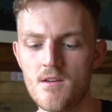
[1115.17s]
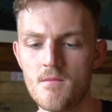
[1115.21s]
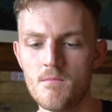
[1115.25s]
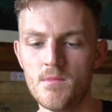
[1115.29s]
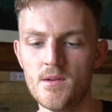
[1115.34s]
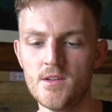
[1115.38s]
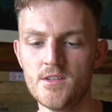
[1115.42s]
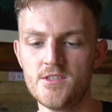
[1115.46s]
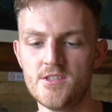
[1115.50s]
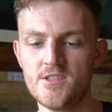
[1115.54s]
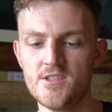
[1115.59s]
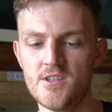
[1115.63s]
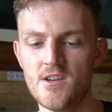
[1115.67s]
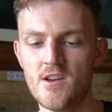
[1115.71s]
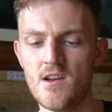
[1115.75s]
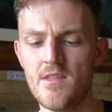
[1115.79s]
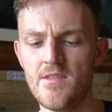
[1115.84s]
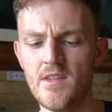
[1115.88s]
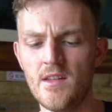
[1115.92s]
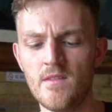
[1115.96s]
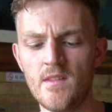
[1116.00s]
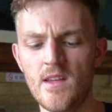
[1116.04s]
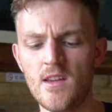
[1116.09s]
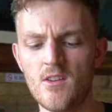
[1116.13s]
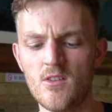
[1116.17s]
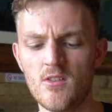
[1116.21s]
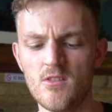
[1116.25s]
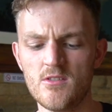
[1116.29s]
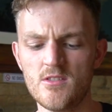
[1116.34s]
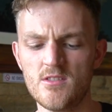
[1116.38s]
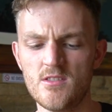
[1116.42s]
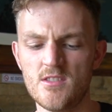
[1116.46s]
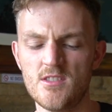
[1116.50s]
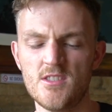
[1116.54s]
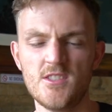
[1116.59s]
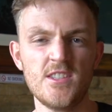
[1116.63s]
but I think they
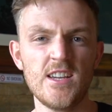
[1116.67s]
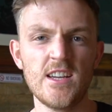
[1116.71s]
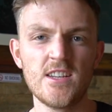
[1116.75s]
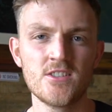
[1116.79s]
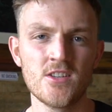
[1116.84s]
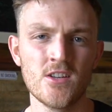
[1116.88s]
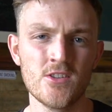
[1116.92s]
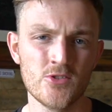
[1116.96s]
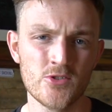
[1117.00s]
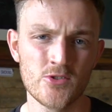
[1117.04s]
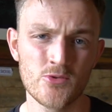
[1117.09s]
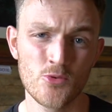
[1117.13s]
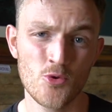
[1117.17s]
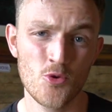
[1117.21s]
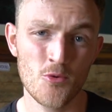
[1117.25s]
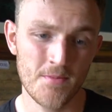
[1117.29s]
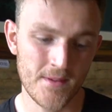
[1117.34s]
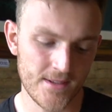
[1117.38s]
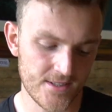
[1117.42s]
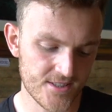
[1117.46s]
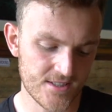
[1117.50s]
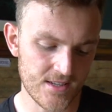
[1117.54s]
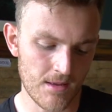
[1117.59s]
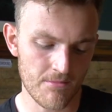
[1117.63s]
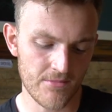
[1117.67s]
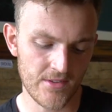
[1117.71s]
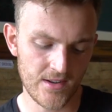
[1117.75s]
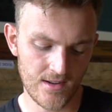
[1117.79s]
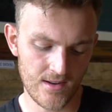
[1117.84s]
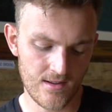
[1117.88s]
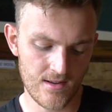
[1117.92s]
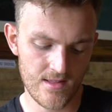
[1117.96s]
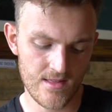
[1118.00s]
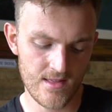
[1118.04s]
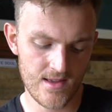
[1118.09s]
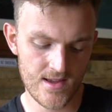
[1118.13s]
cost 600 rupees, something
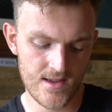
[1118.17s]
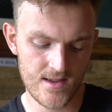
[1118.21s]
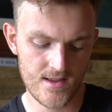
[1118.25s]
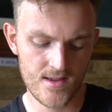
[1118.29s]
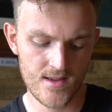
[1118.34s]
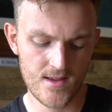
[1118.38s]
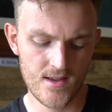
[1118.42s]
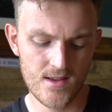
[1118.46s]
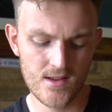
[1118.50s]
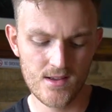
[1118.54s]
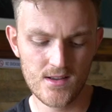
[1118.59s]
like that.